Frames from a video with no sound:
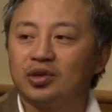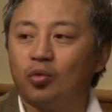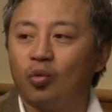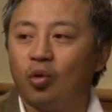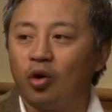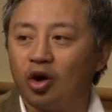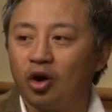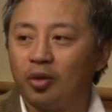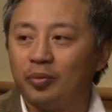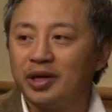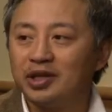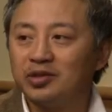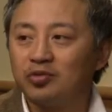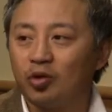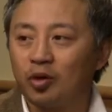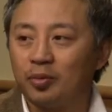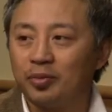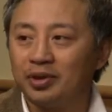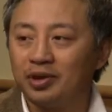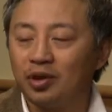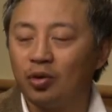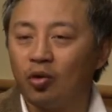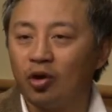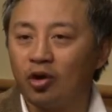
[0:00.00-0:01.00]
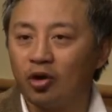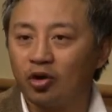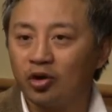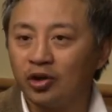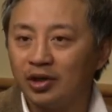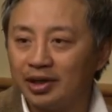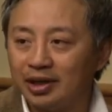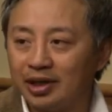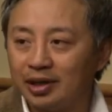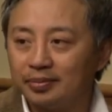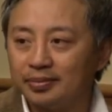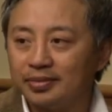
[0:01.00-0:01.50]
a water-based formula, water
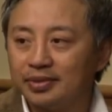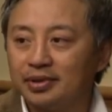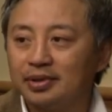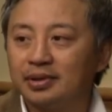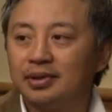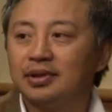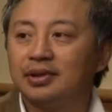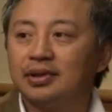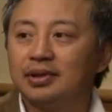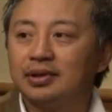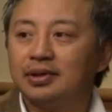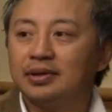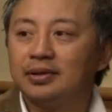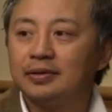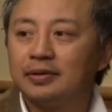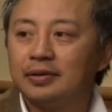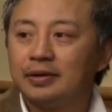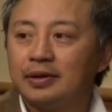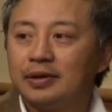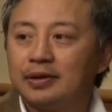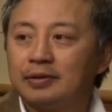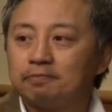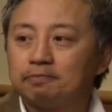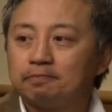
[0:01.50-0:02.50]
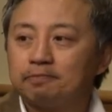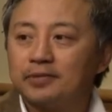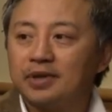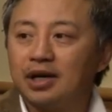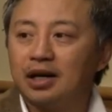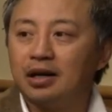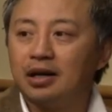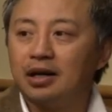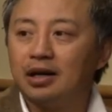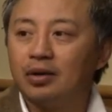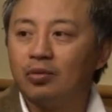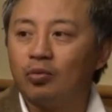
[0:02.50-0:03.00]
cleanup,
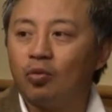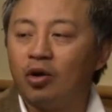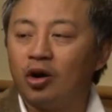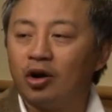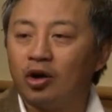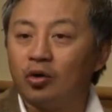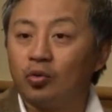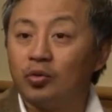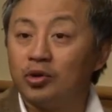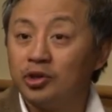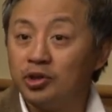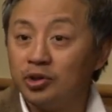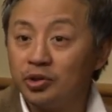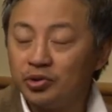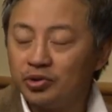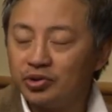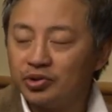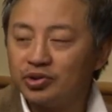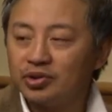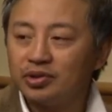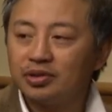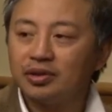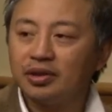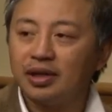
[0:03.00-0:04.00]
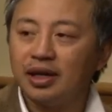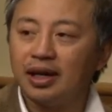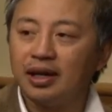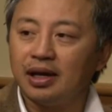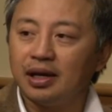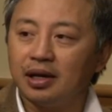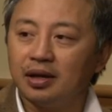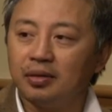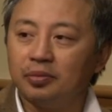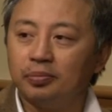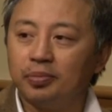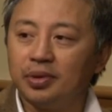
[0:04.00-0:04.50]
water reduced,
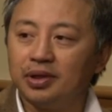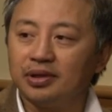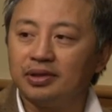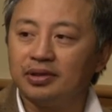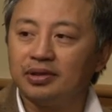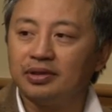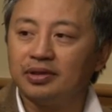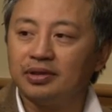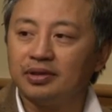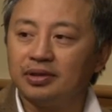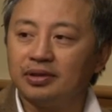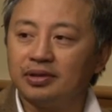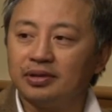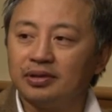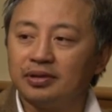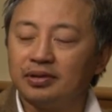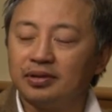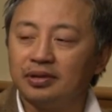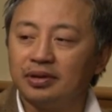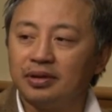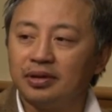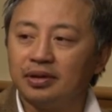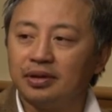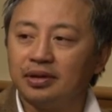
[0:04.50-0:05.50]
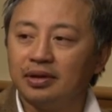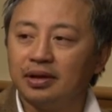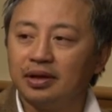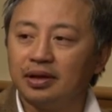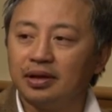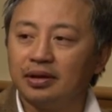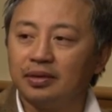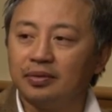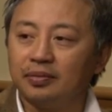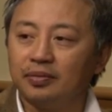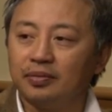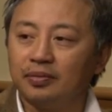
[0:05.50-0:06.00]
but
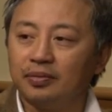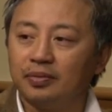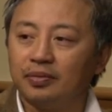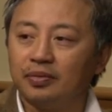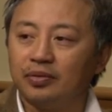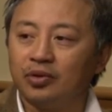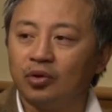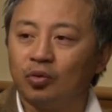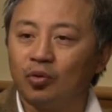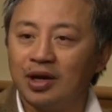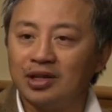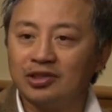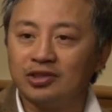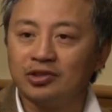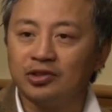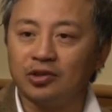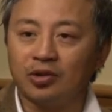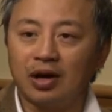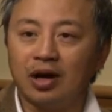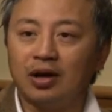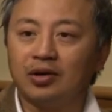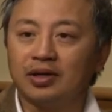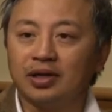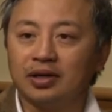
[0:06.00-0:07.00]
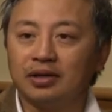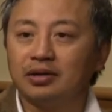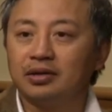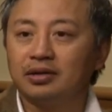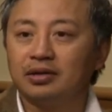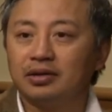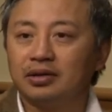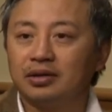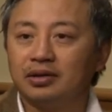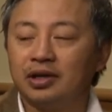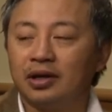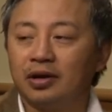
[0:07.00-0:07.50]
the resins are alkyd.
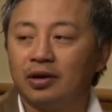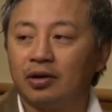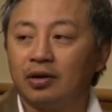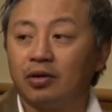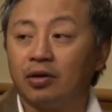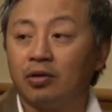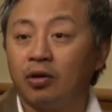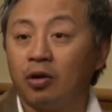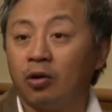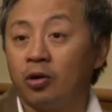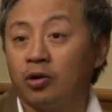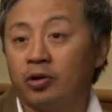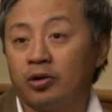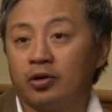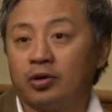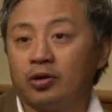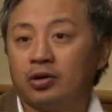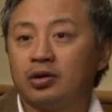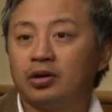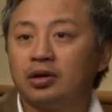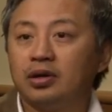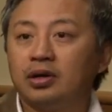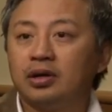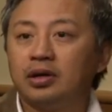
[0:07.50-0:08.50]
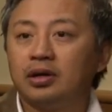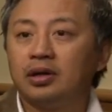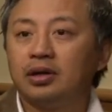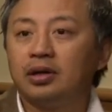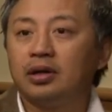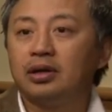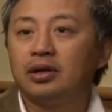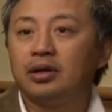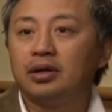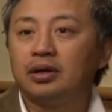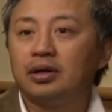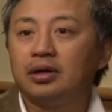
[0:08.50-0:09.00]
They're harder,
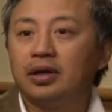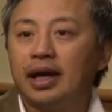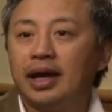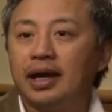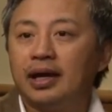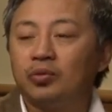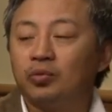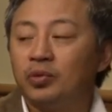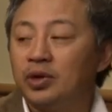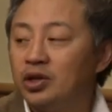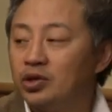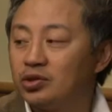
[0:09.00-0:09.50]
and we